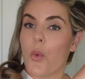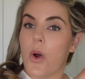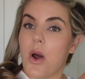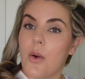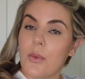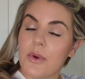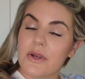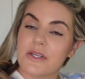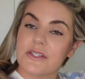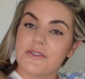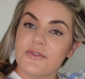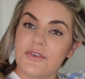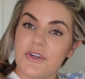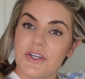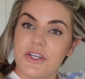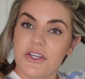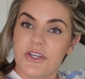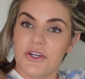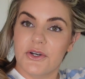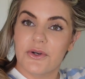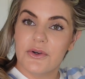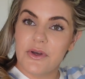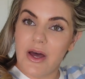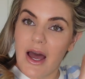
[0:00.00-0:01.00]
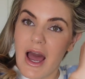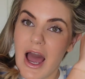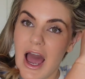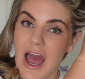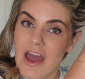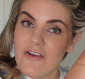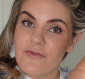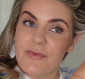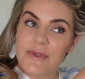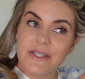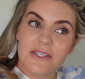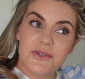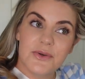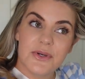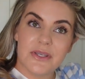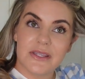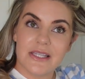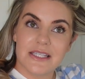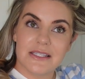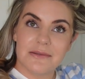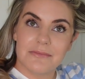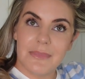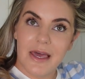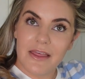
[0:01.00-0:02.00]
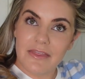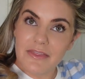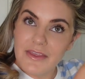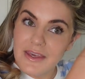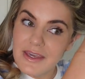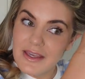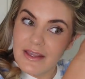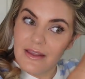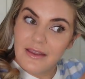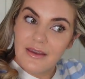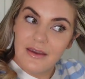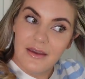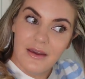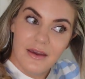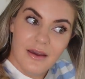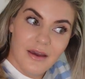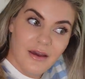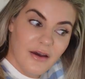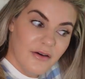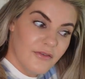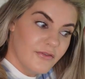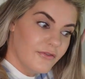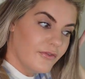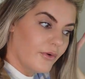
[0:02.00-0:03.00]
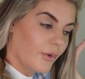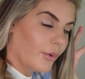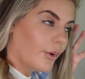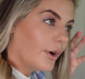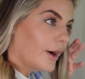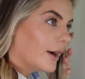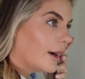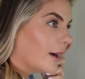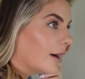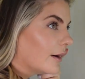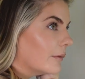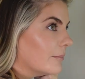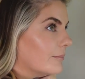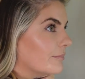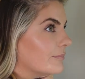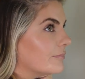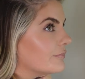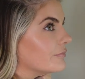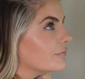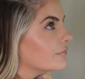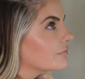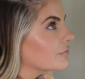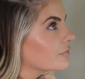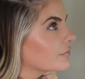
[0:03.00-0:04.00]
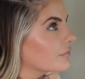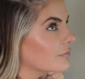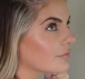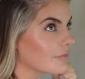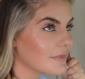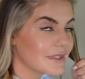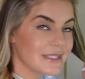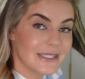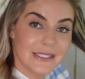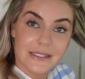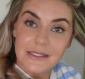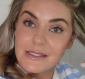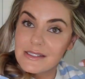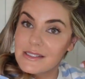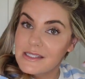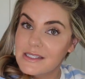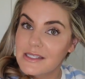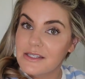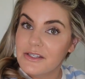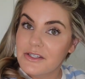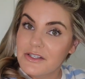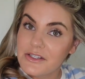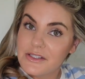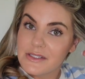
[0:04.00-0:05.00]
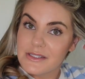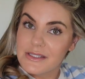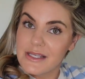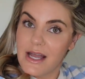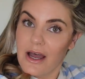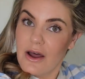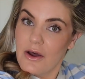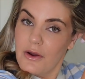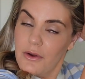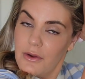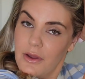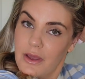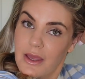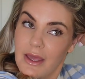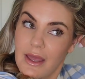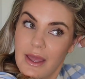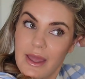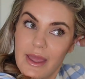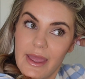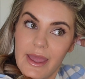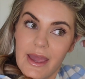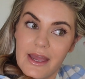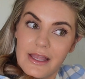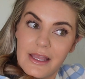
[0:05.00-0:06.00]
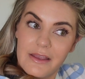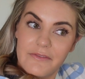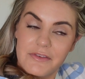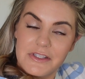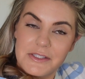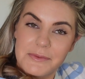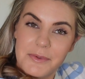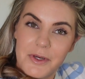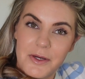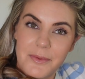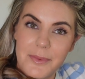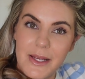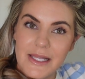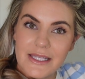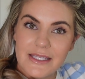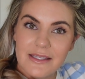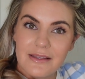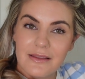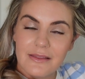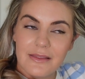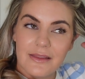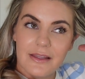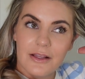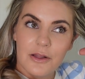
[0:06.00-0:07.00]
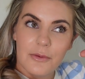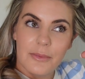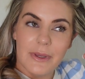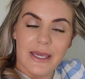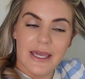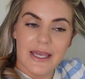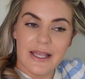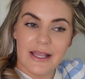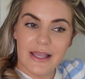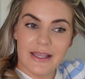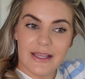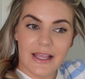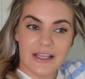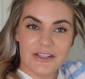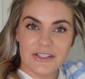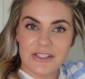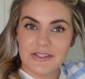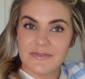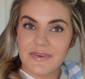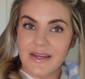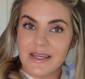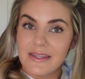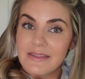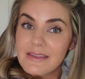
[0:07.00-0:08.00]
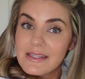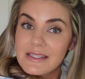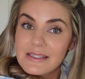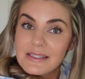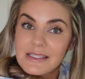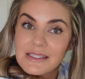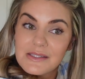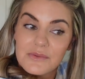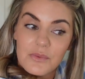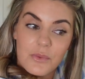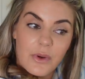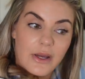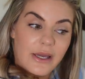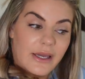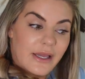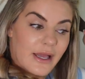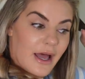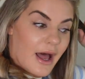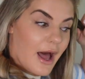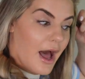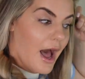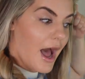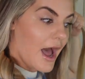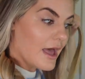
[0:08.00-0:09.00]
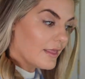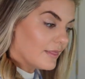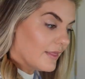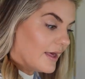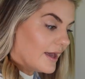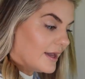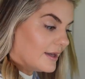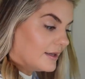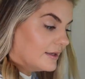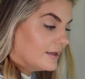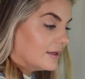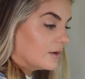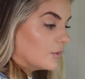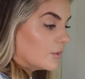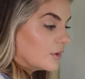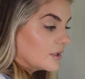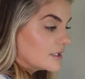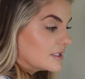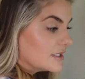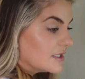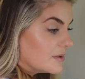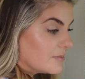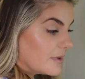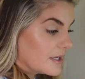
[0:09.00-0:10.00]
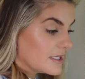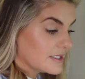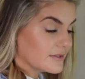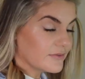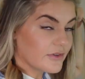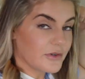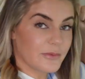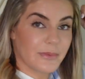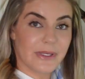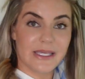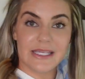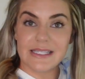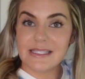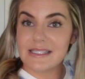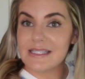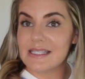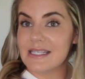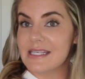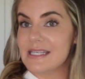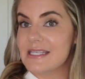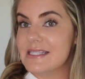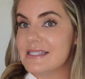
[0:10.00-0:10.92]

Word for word: what works for you. I've been doing this method for 16 years now, and I've experimented a little bit, and I just find this is what I like. It works the best for me. It's the